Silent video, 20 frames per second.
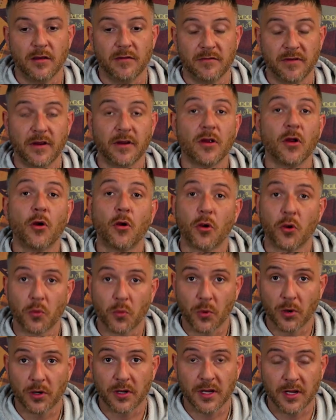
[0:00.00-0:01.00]
Very
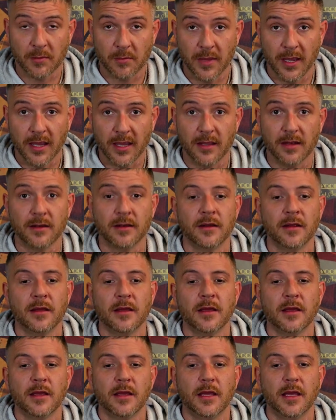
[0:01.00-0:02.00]
hard-working man,
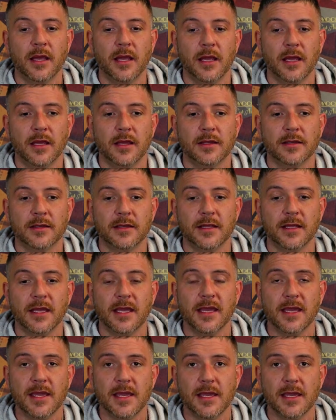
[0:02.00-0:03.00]
and
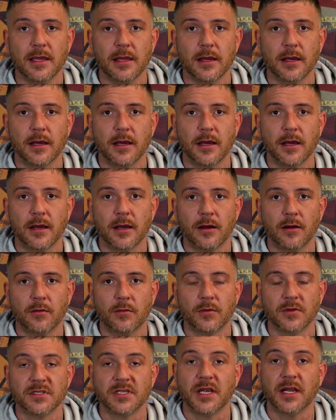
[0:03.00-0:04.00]
he
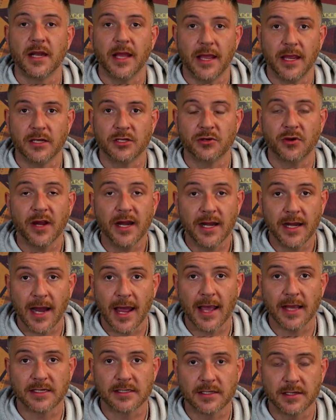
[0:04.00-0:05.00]
was in a train
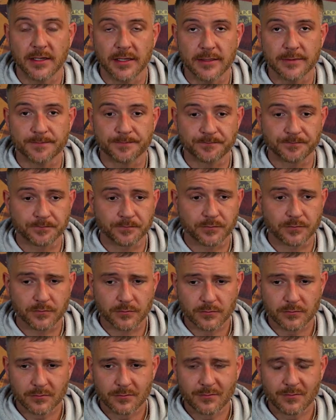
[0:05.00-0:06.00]
accident
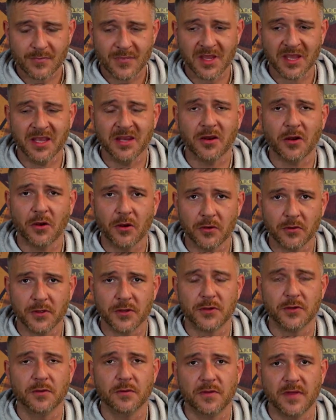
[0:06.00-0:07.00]
in the
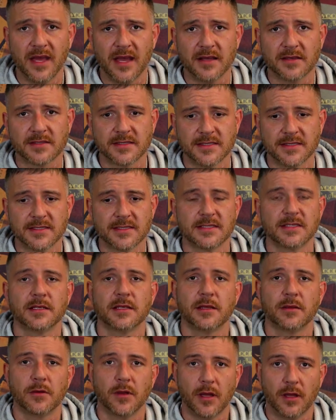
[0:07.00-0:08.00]
early
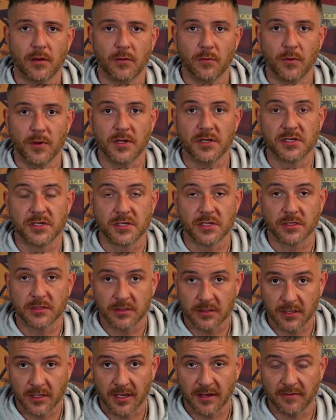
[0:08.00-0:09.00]
2000s, which
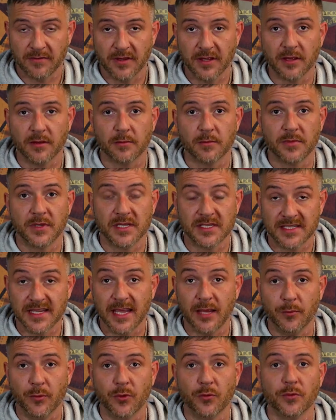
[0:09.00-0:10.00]
left him
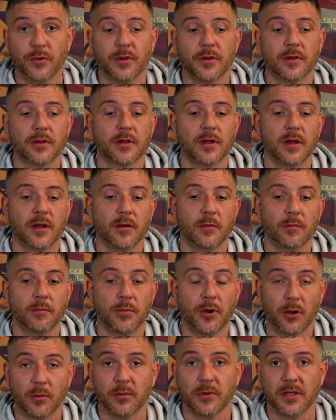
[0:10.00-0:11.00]
disabled,
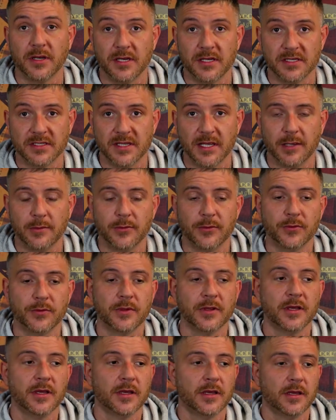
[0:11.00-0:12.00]
permanently disabled,
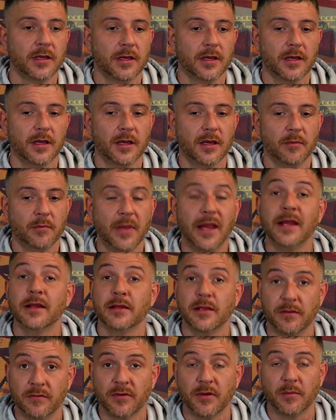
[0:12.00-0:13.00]

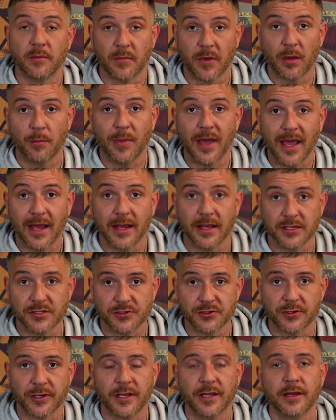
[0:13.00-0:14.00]
mainly from a back
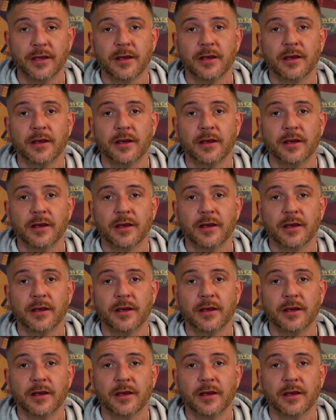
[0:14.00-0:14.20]
injury.